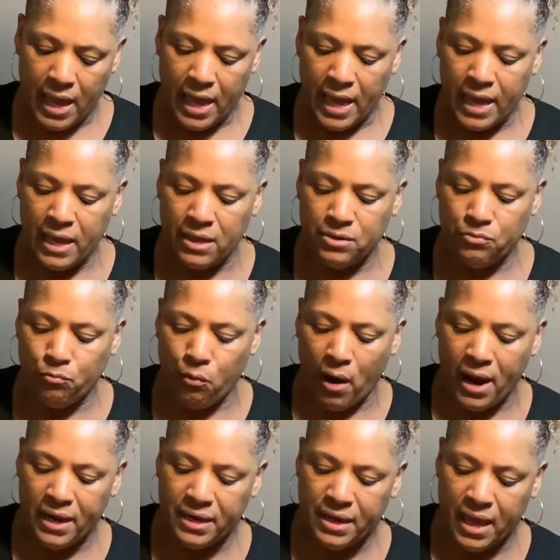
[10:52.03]
and
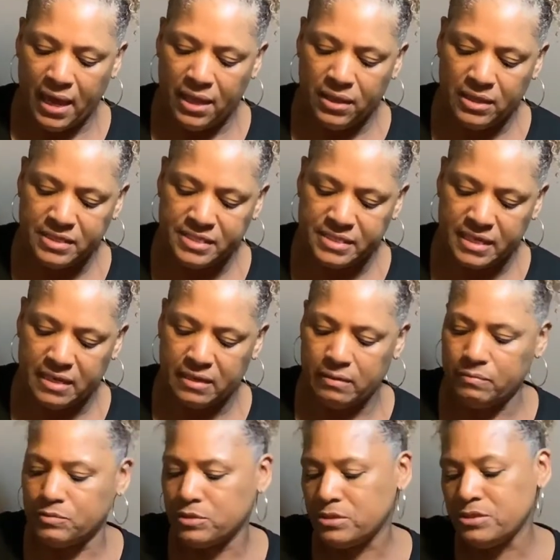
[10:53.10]
right down the
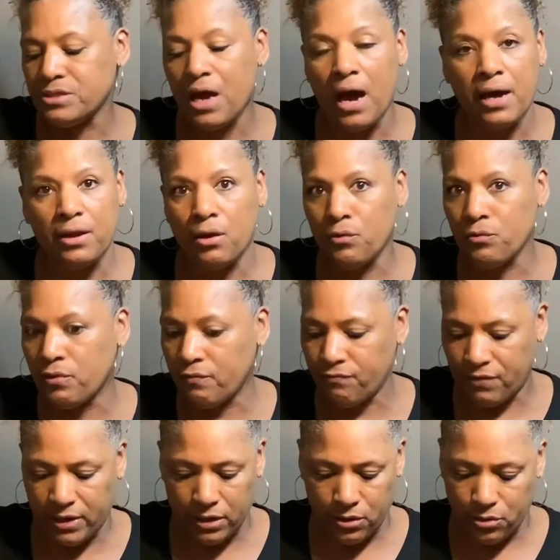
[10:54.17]
seams, not on the
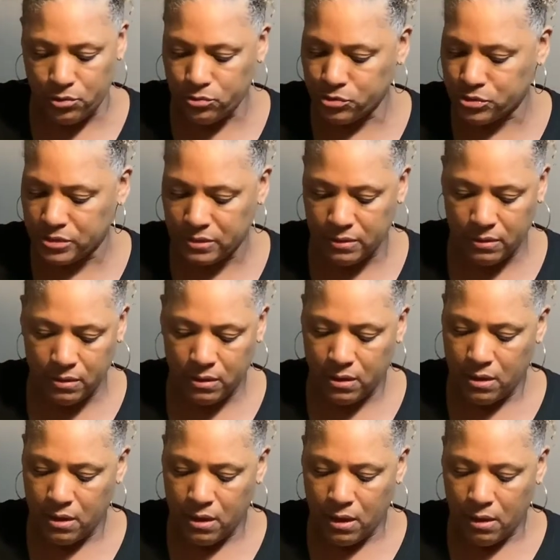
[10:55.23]
fingers,
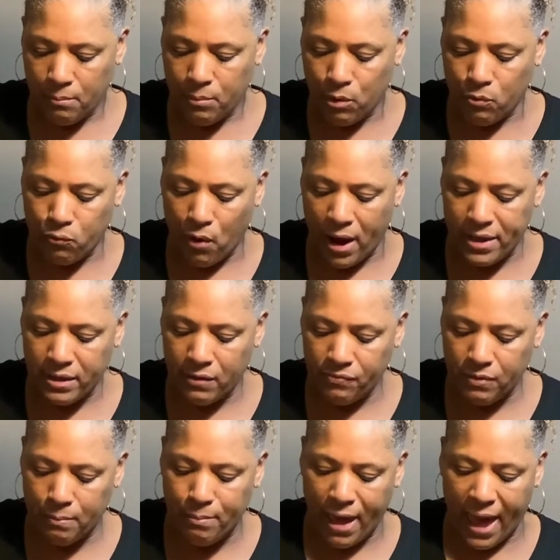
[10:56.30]
but right up the
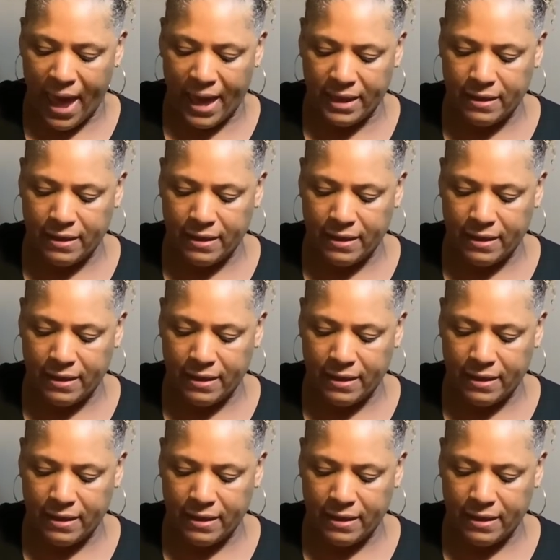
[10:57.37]
back.